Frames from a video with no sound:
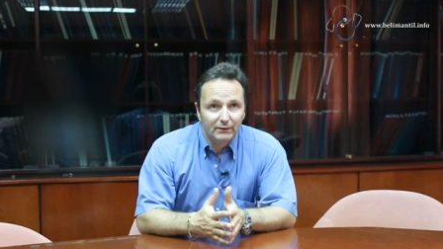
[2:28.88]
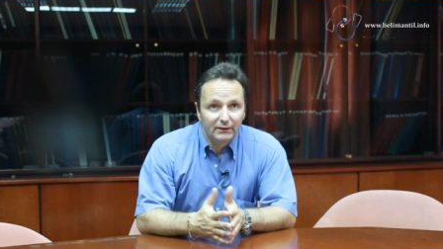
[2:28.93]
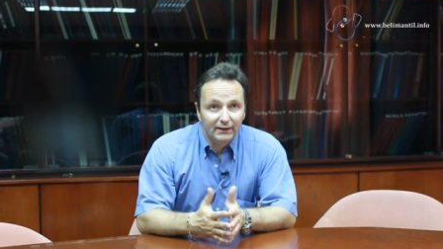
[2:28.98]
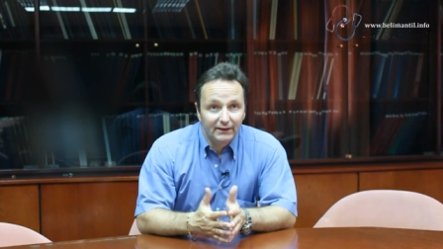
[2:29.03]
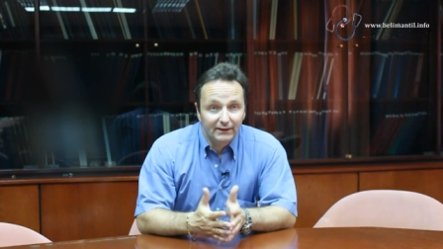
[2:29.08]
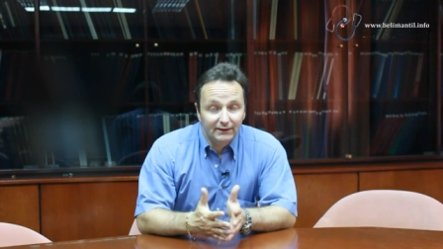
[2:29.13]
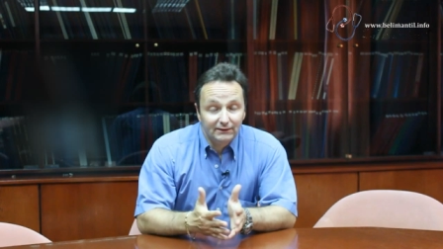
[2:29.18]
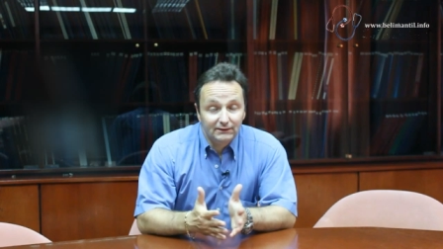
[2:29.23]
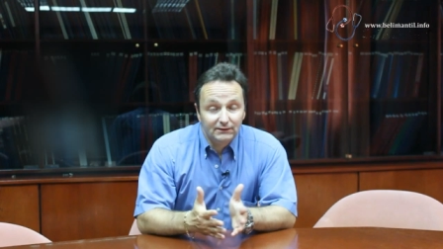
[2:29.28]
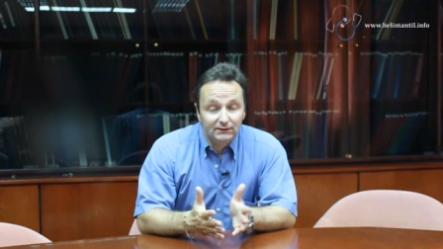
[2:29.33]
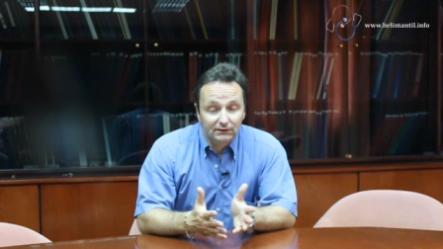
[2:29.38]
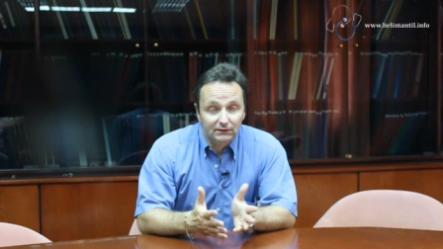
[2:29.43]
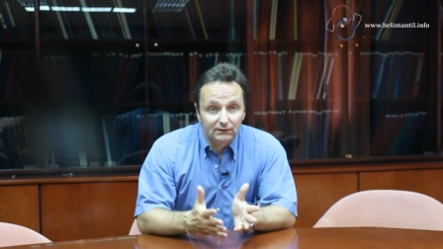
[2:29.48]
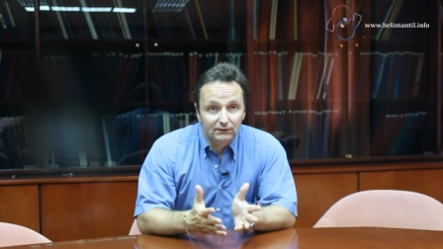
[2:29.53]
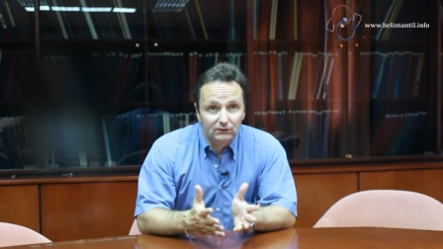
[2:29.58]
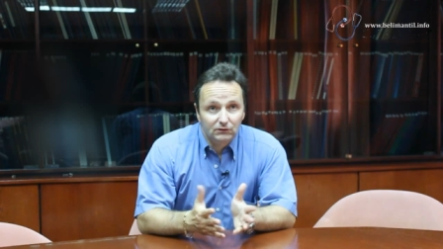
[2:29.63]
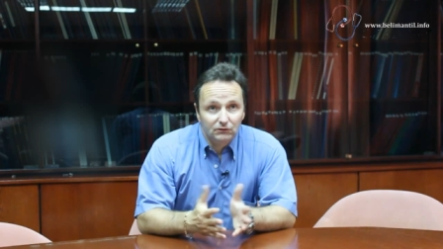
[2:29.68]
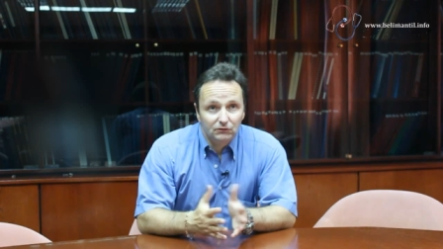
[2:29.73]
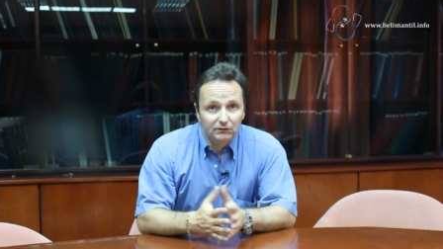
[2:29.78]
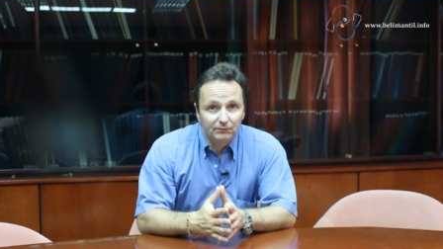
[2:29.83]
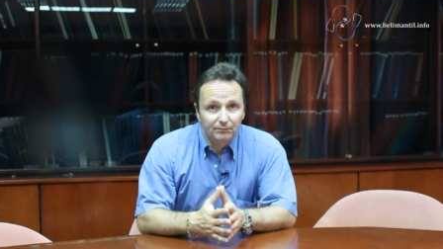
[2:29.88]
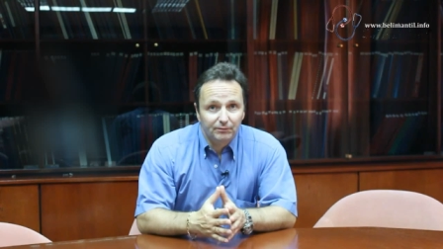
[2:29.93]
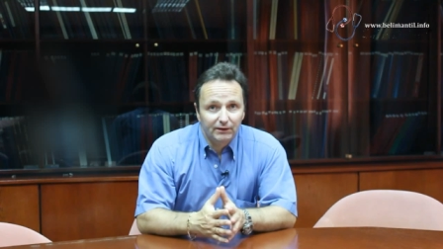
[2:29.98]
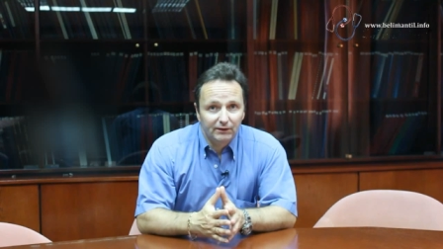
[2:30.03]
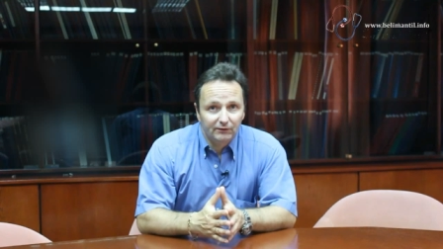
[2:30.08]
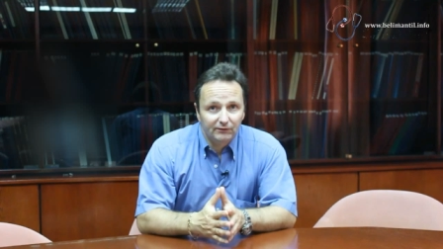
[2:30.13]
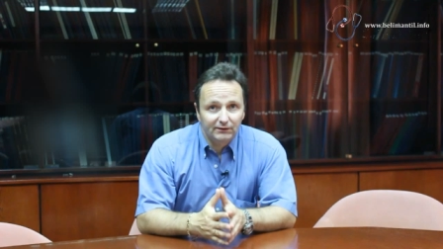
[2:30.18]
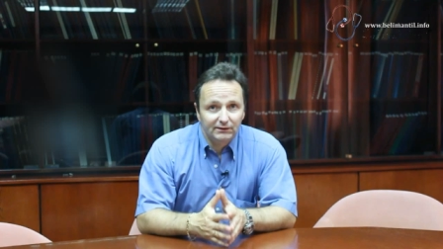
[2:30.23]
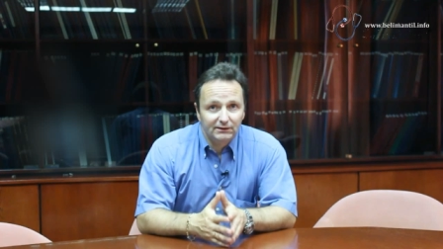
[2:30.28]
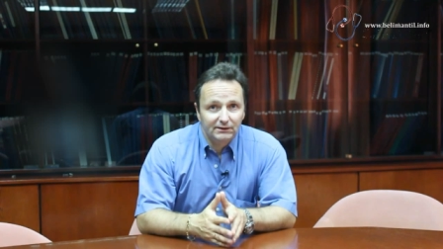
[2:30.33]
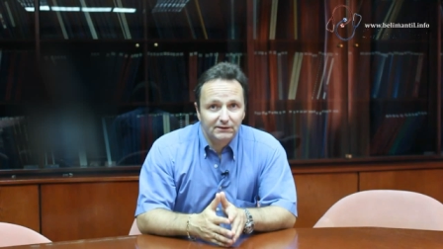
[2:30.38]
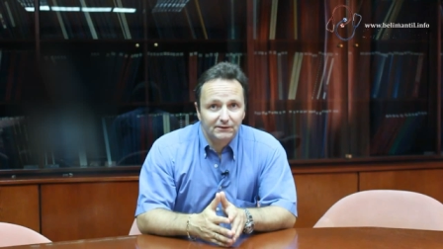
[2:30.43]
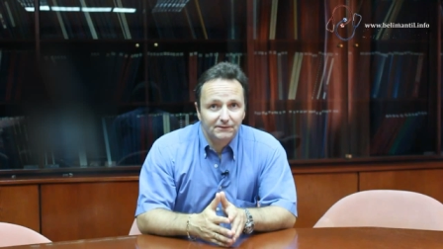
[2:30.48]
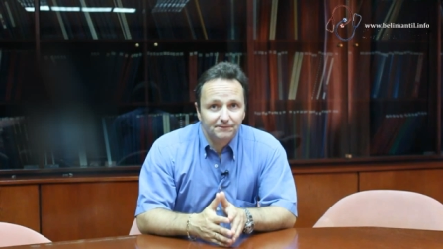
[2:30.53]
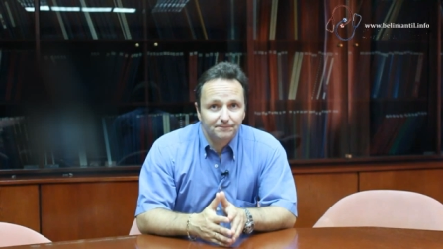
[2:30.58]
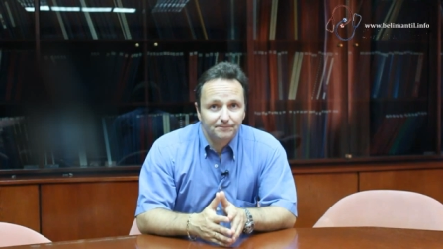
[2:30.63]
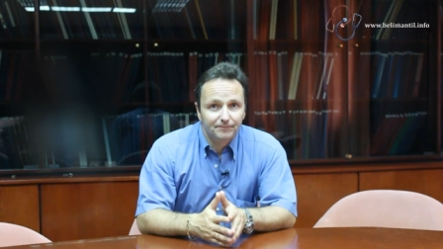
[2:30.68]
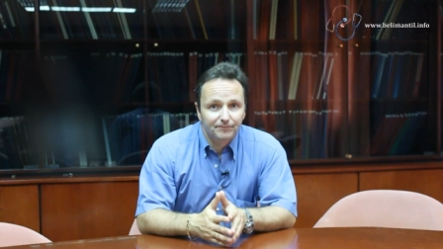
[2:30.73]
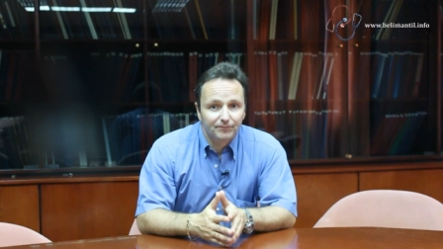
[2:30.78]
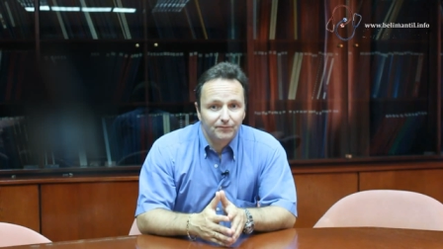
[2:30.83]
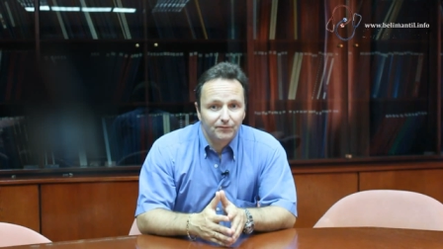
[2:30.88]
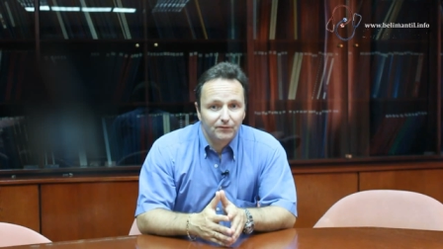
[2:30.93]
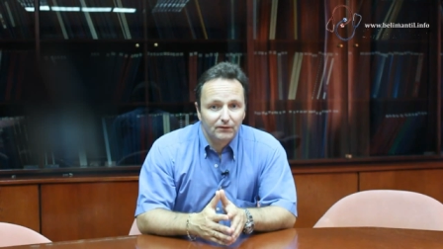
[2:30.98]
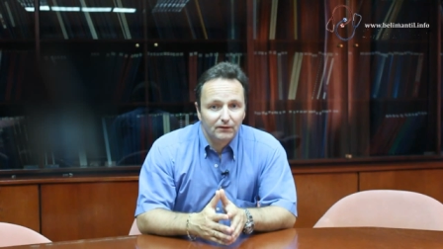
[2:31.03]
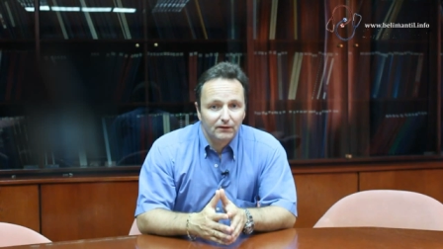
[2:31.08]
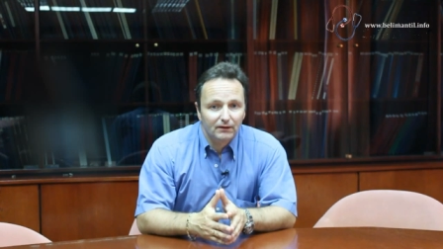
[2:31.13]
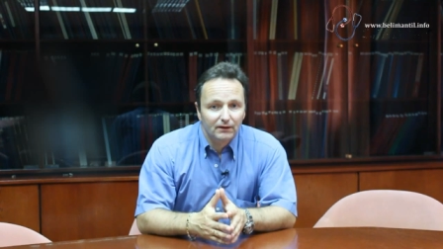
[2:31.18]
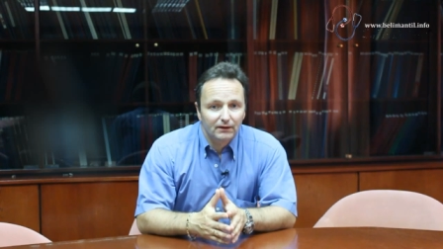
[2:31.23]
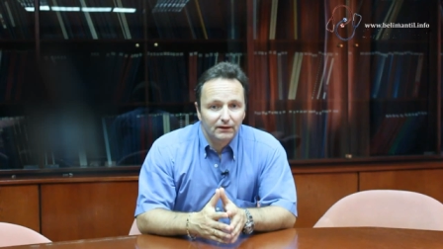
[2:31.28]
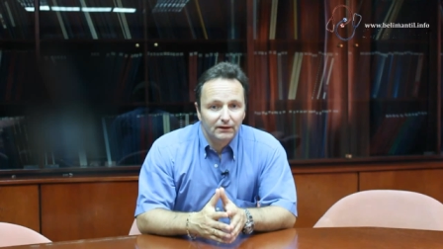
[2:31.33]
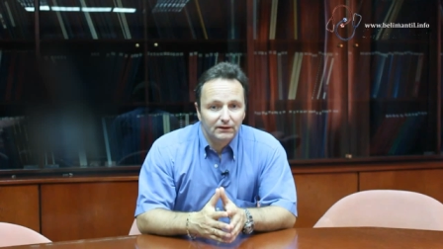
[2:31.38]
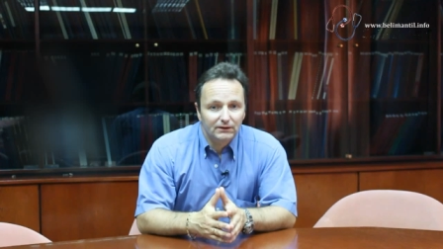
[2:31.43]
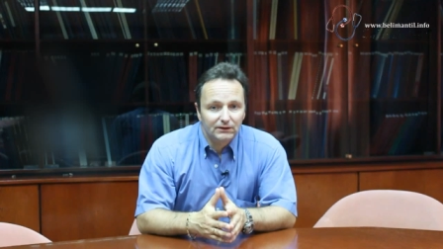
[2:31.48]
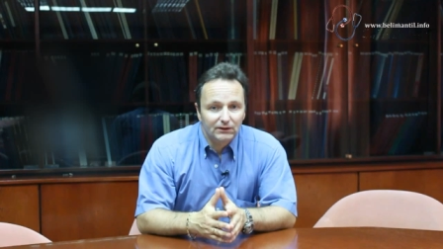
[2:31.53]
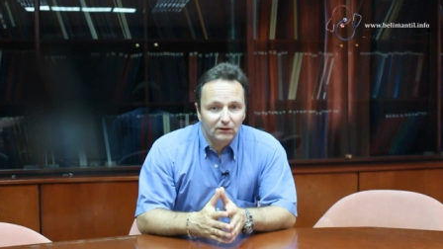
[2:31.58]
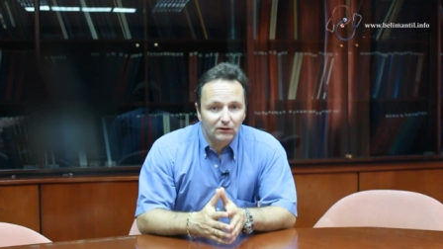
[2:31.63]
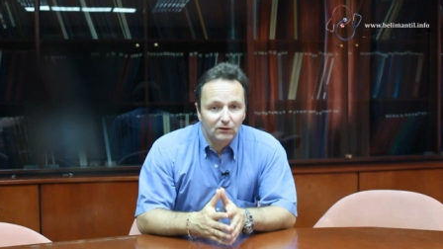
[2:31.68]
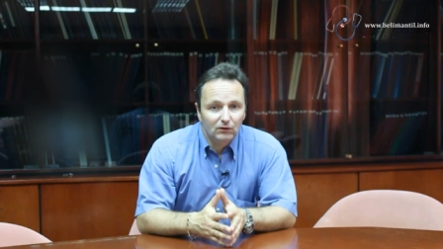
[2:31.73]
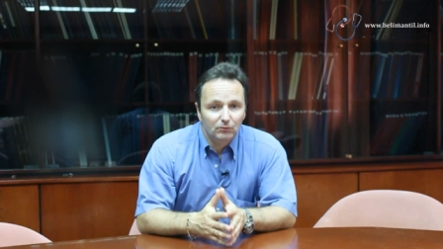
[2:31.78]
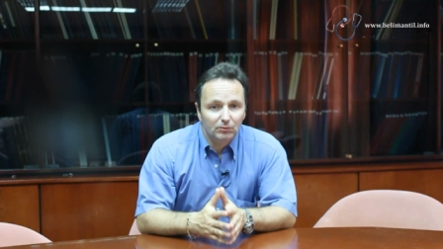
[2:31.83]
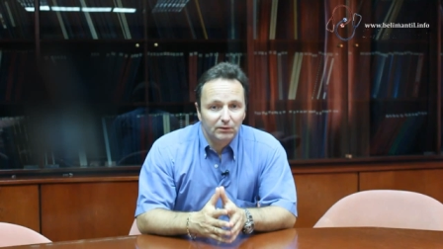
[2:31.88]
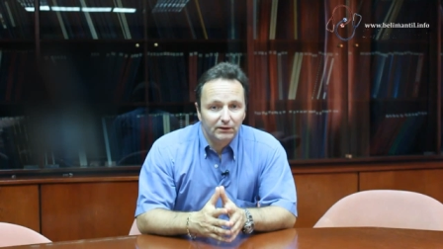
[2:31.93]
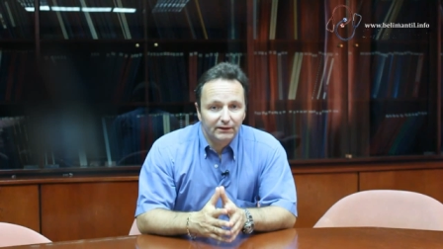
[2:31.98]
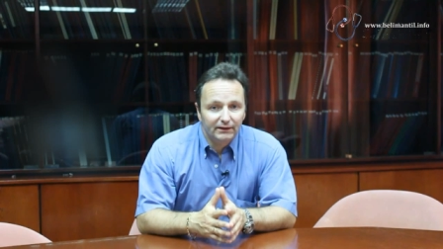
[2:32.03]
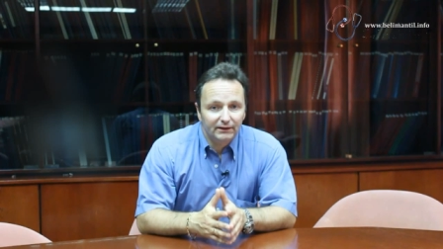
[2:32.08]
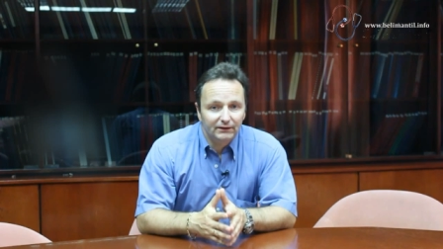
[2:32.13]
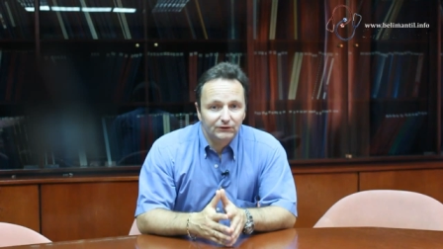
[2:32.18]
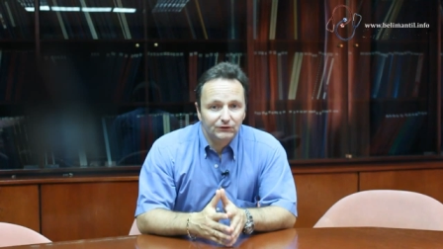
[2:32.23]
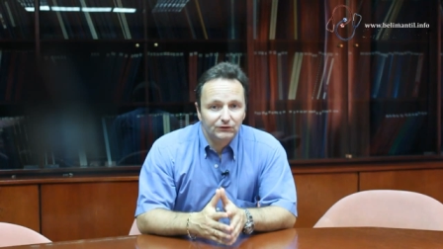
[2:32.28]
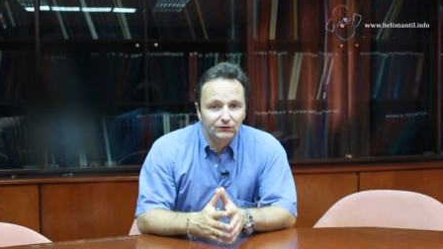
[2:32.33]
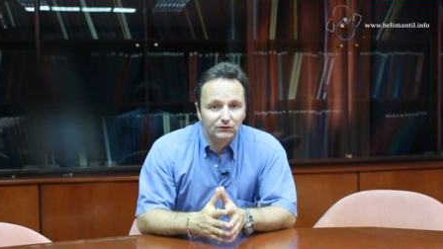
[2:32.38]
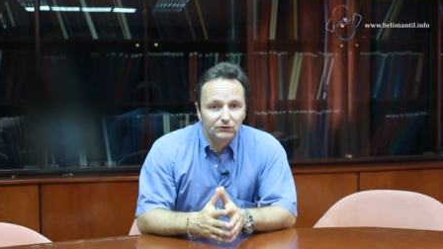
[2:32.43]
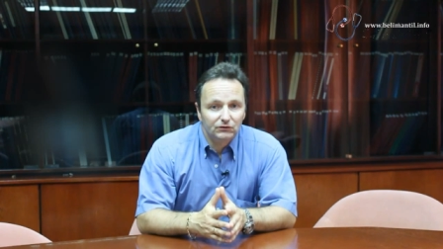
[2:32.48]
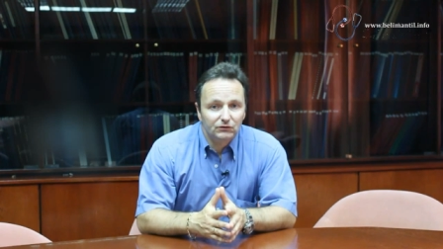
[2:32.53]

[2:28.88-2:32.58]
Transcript: and to the parents. It's our obligation